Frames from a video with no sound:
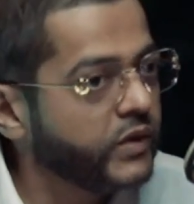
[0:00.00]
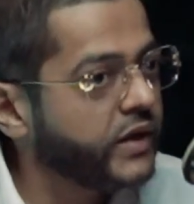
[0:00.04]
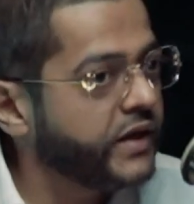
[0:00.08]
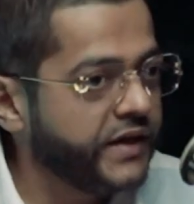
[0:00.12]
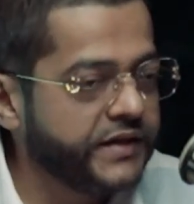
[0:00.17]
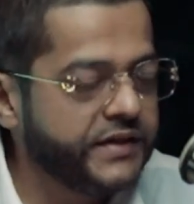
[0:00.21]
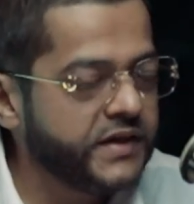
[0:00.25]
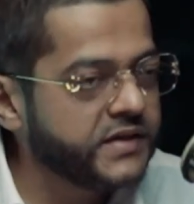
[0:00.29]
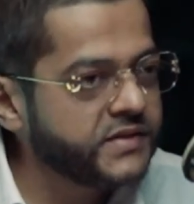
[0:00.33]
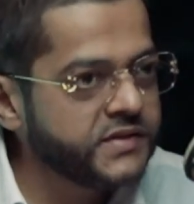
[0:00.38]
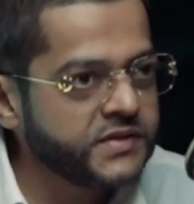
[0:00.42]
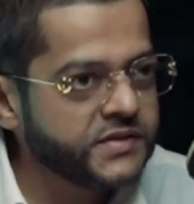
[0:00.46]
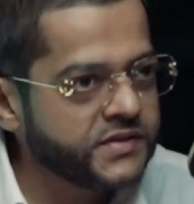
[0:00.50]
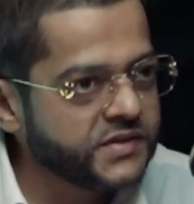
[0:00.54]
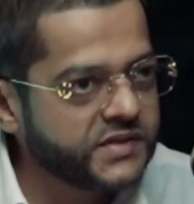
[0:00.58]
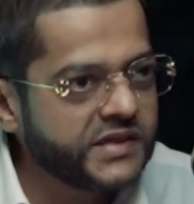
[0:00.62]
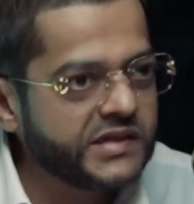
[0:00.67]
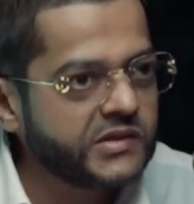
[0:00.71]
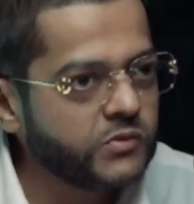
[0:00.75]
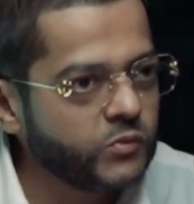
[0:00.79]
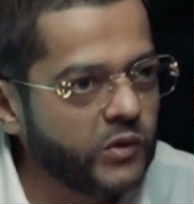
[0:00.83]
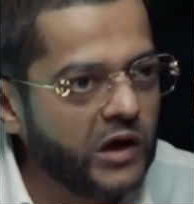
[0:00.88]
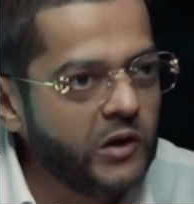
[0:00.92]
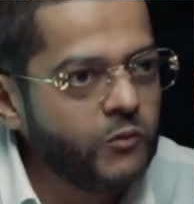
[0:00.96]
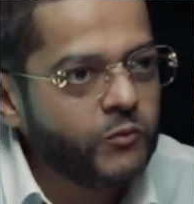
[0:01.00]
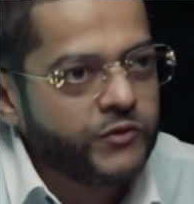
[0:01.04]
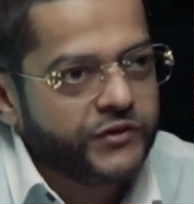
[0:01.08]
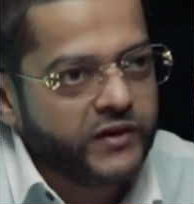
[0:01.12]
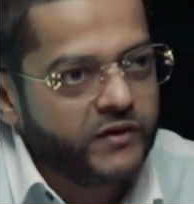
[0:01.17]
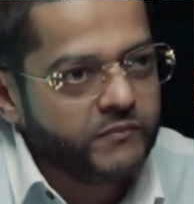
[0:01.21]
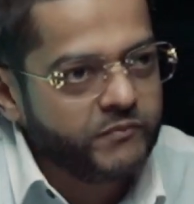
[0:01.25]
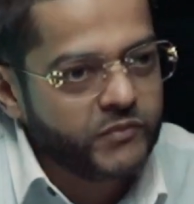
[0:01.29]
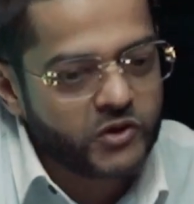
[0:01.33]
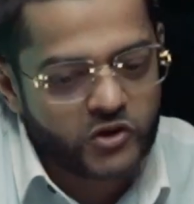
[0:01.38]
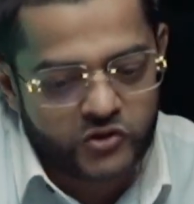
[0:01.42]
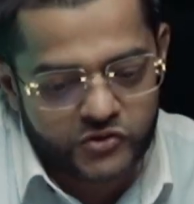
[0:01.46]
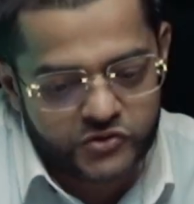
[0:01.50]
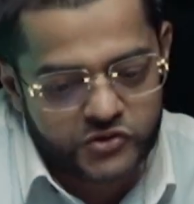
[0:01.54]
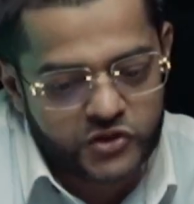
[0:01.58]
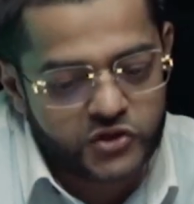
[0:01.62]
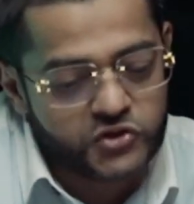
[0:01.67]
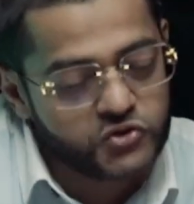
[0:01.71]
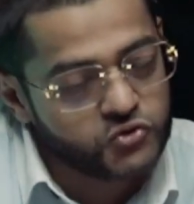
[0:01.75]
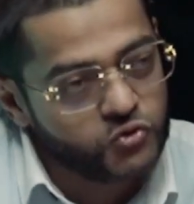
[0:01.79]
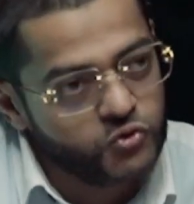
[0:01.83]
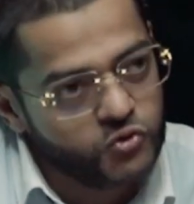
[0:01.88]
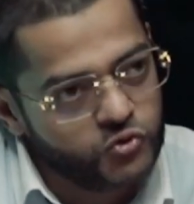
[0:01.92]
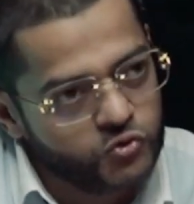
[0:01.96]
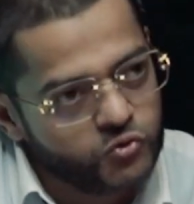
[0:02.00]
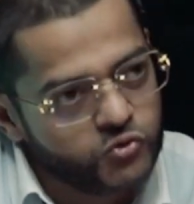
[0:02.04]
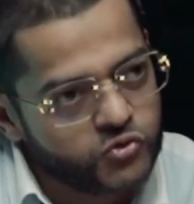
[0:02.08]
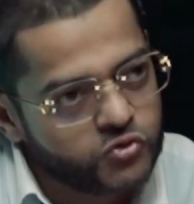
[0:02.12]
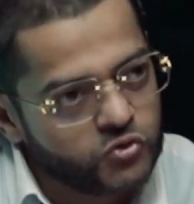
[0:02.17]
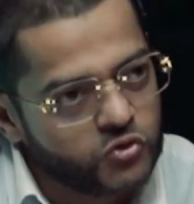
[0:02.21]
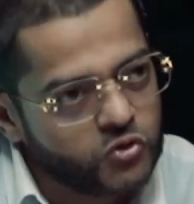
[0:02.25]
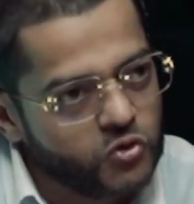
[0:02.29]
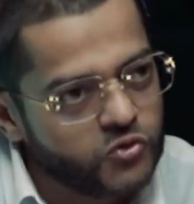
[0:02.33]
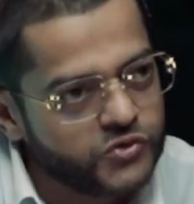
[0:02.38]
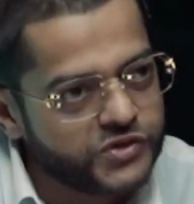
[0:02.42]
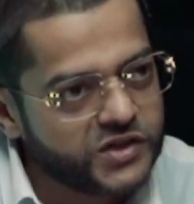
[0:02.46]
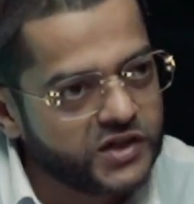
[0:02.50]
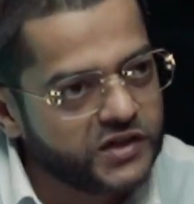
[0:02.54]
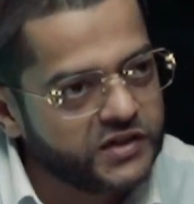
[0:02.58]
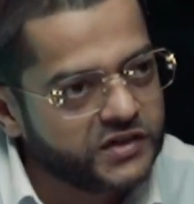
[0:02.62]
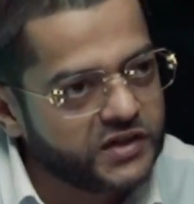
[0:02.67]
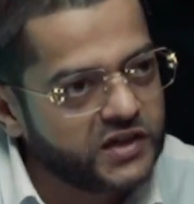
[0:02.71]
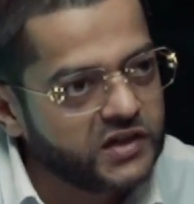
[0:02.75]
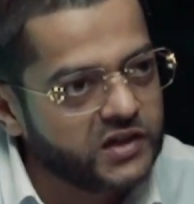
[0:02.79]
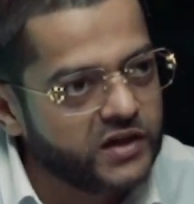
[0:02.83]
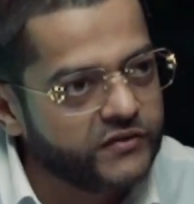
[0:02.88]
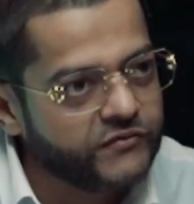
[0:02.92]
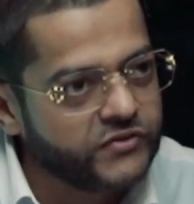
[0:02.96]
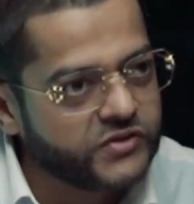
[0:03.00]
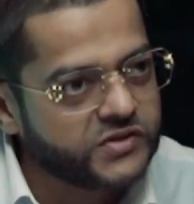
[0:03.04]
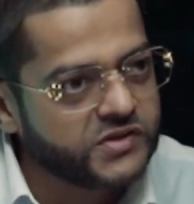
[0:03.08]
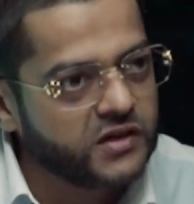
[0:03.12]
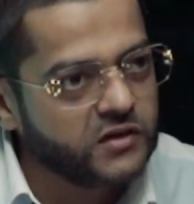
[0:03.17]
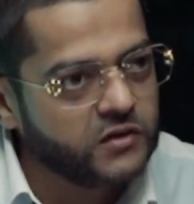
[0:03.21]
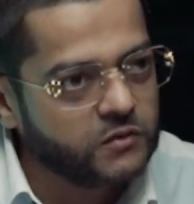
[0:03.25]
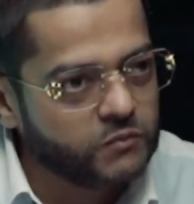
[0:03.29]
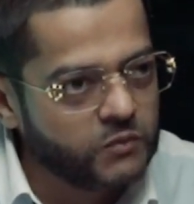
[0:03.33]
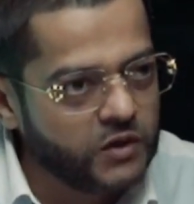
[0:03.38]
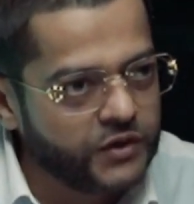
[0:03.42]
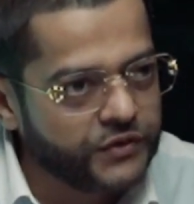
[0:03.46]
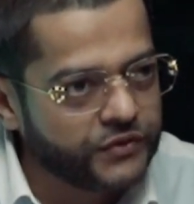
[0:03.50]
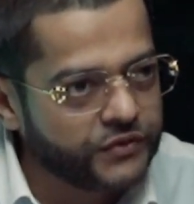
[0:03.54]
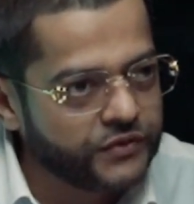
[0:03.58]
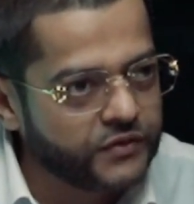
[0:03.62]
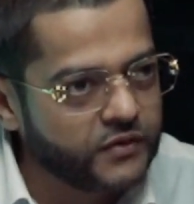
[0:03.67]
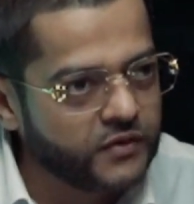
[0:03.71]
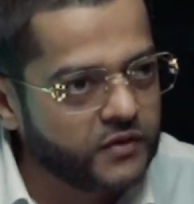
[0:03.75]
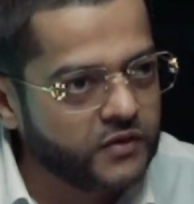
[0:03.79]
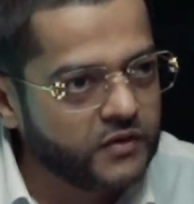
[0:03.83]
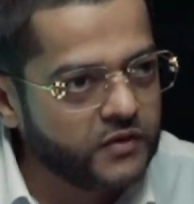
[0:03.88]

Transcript: It doesn't sit well with them because they're so used to closing a deal every single month